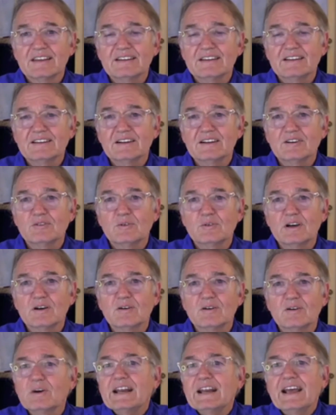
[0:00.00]
you go, well,
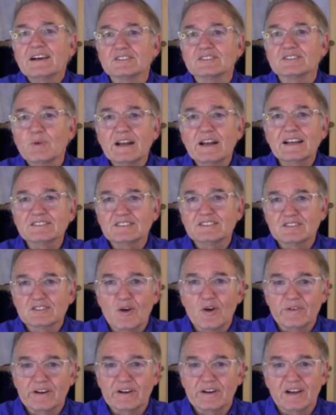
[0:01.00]
what else? What else is
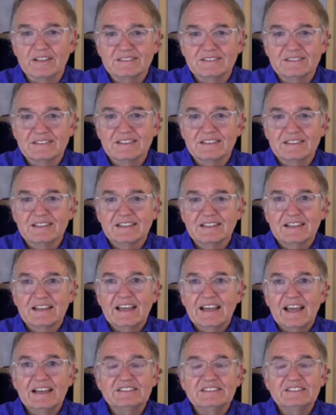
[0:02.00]
going on?
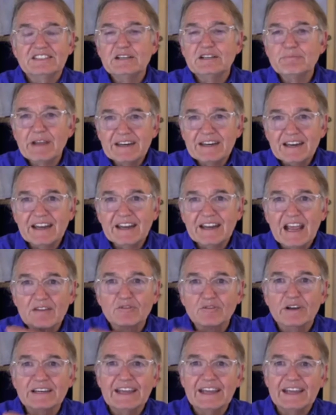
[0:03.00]
And she may not have
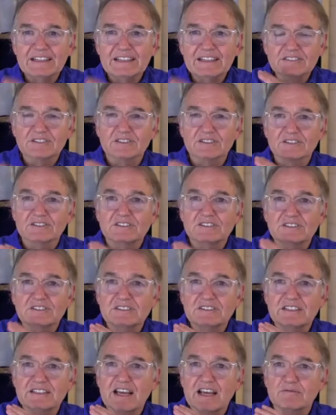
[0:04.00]
ready answers. You
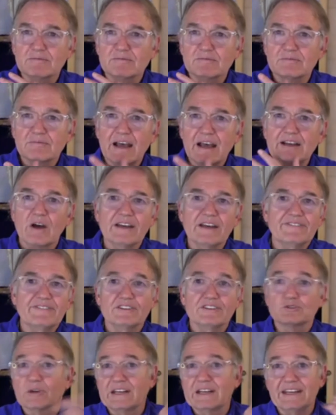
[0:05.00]
see, now my wife
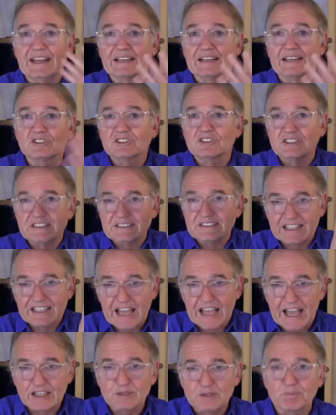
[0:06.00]
has ready answers. She's an
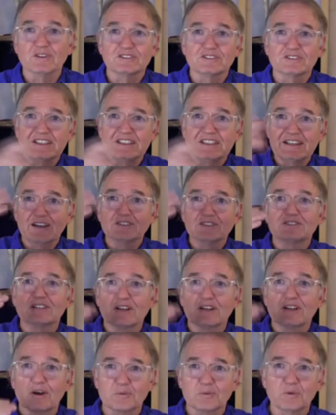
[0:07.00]
expert. She knows to
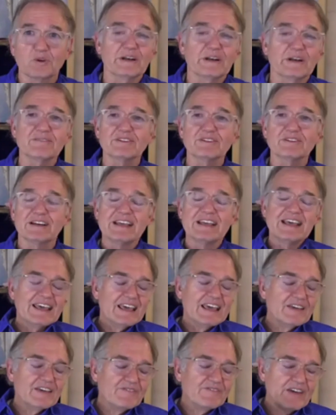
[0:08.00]
go through whenever,
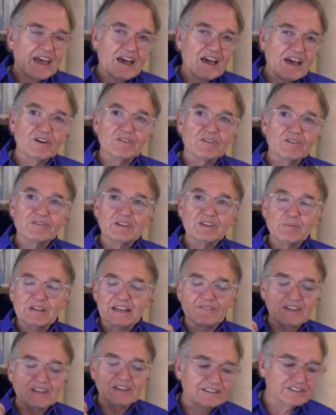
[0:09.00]
if ever, let me
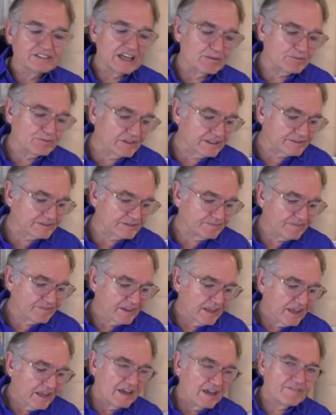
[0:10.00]
give you an example of this.
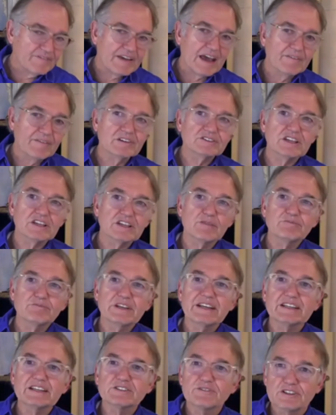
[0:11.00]
If ever
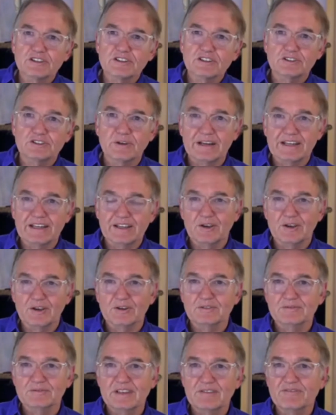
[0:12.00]
something is frustrating
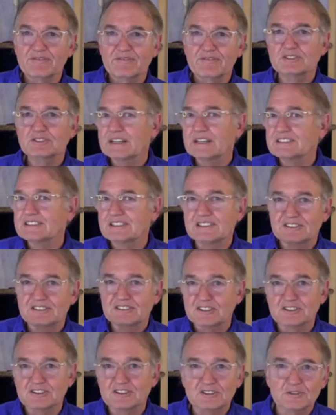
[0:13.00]
you, and frustration is
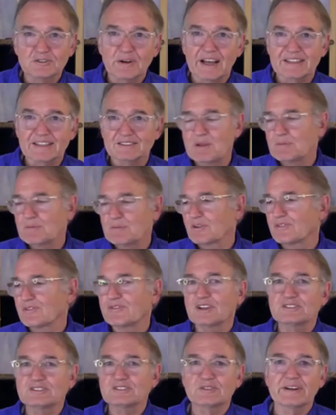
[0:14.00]
just stress. People are
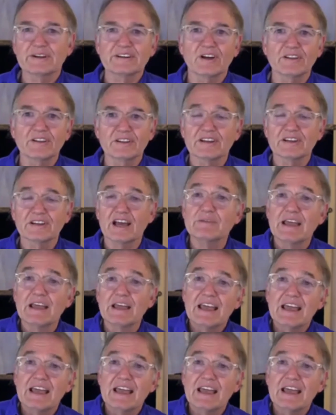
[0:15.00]
frustrated all the time.